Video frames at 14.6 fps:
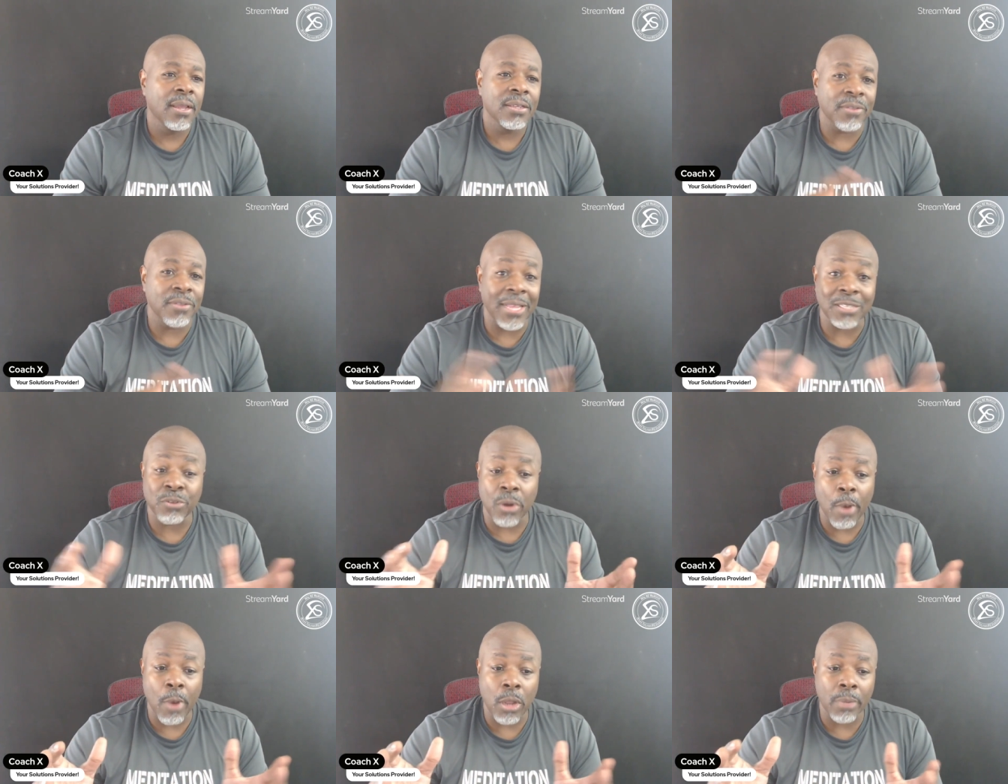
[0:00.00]
So that's
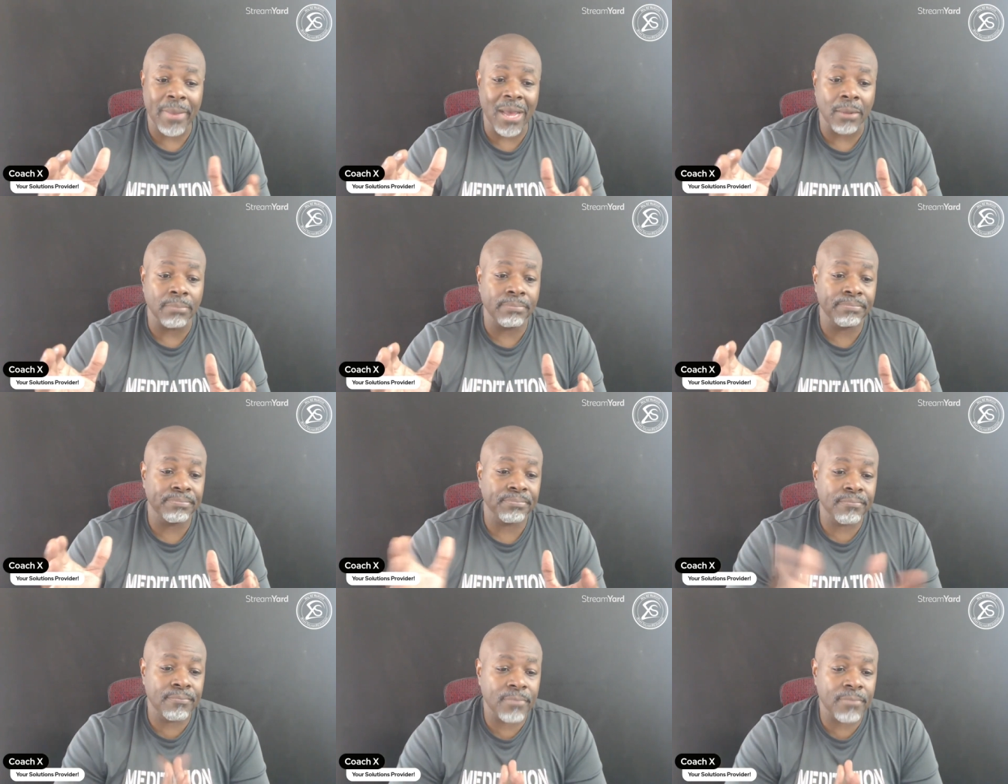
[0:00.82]
what I'm all about.
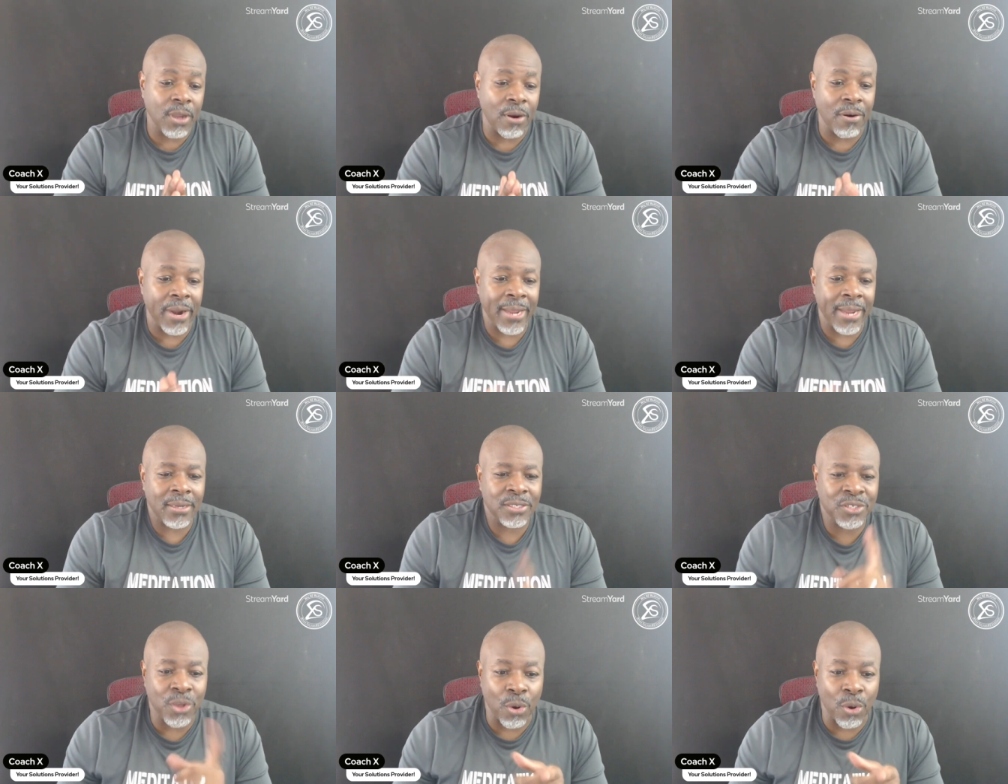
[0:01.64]
All right.
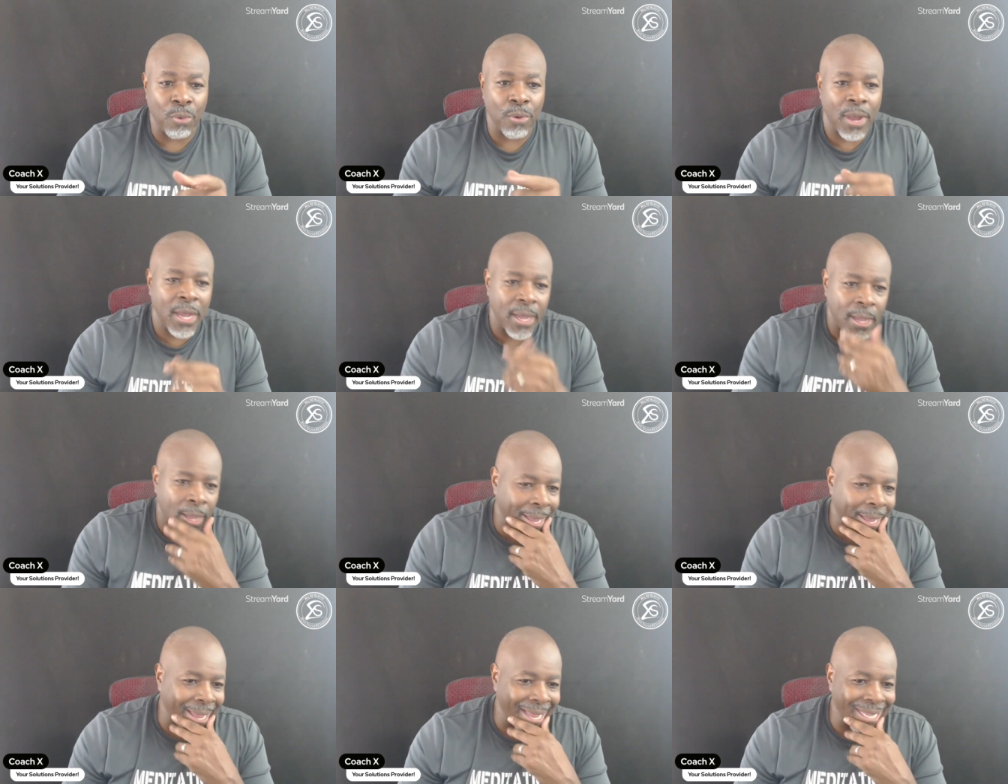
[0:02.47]
So, uh,
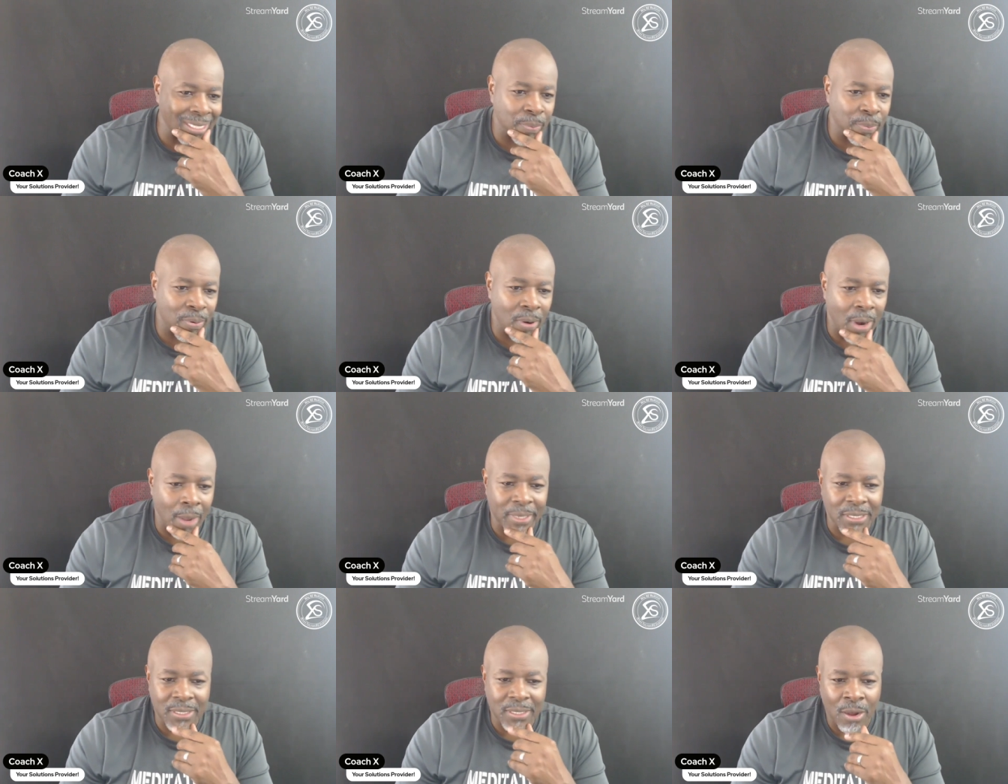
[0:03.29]
as
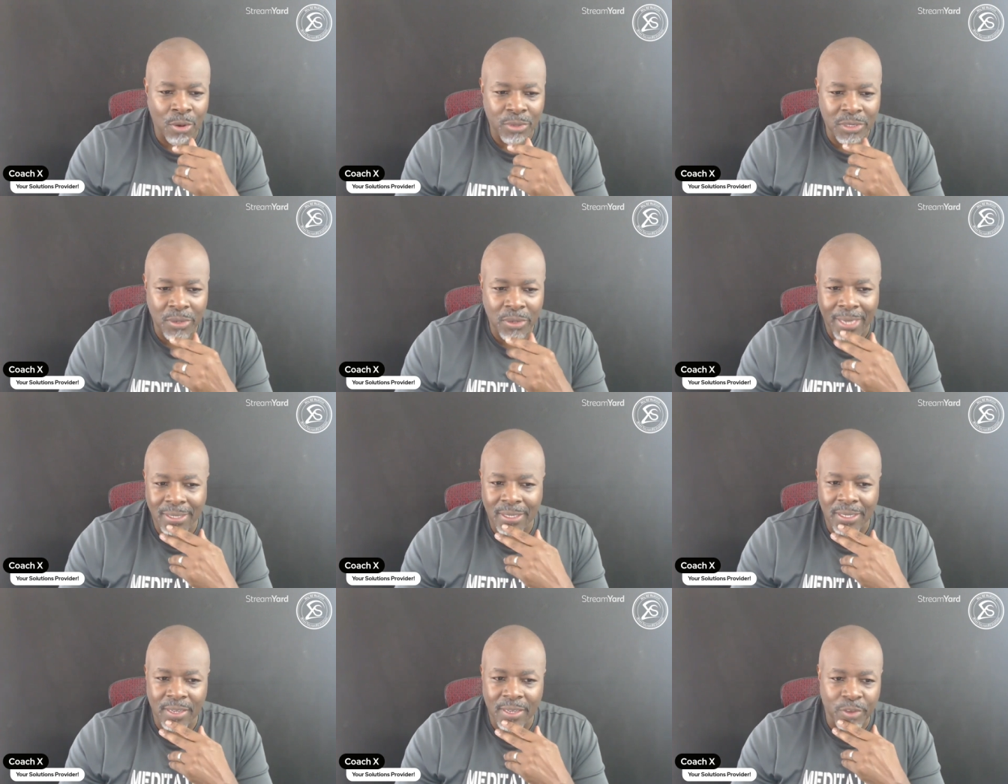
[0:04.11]
promised, I always would like
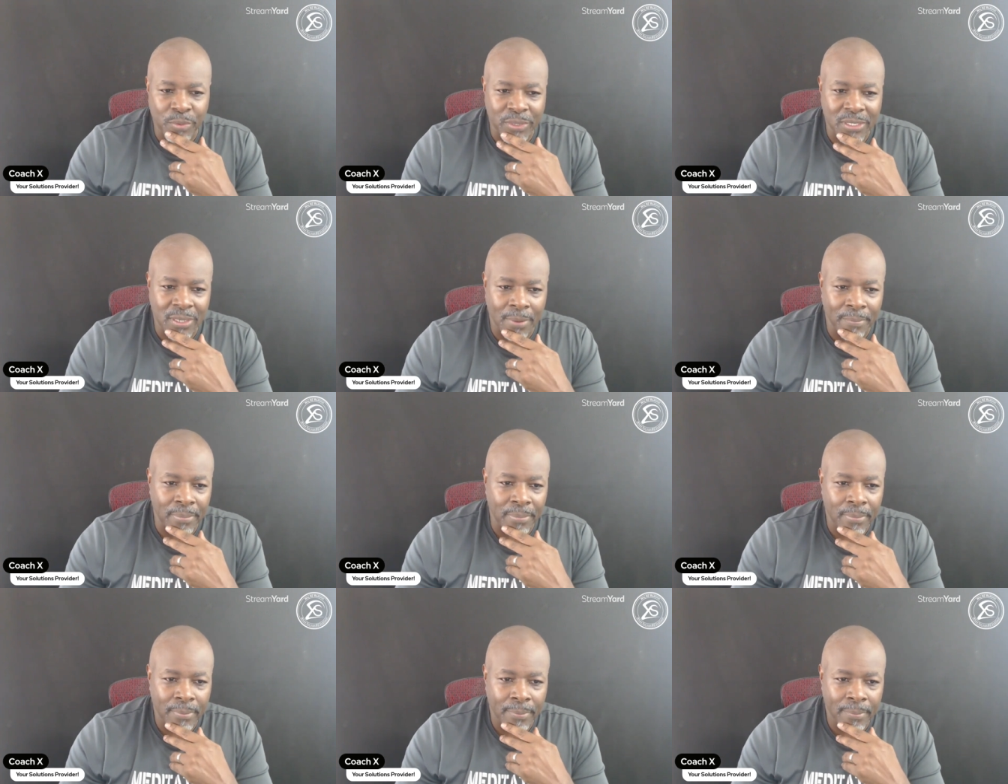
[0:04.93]
to leave you with
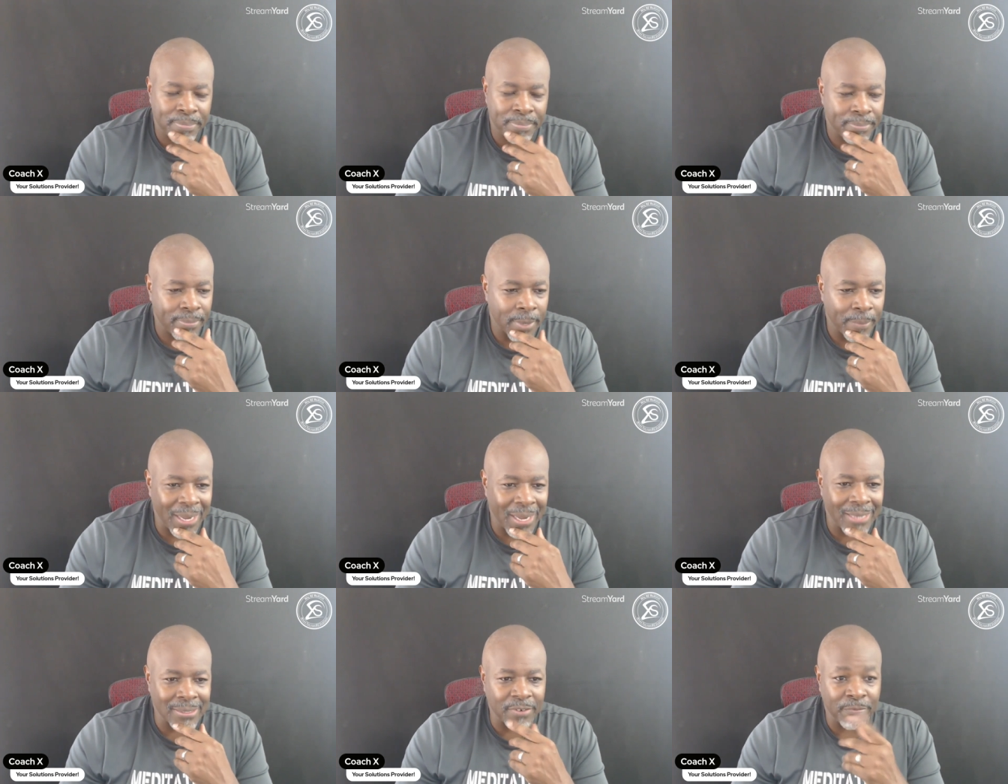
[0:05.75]
something
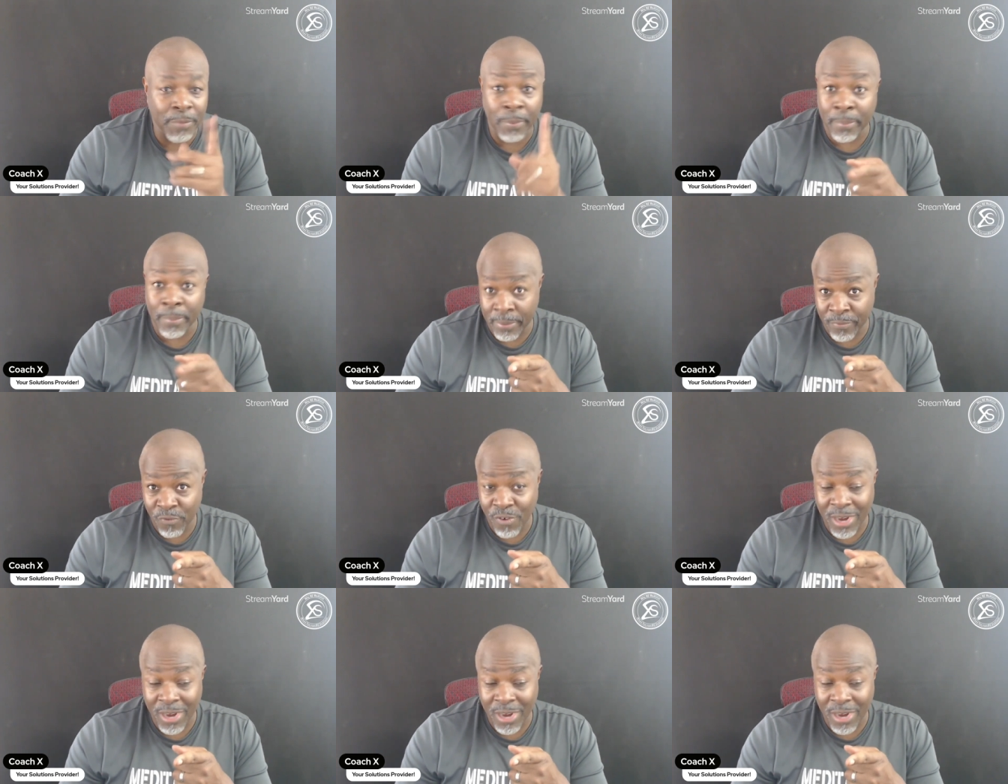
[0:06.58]
positive. But before I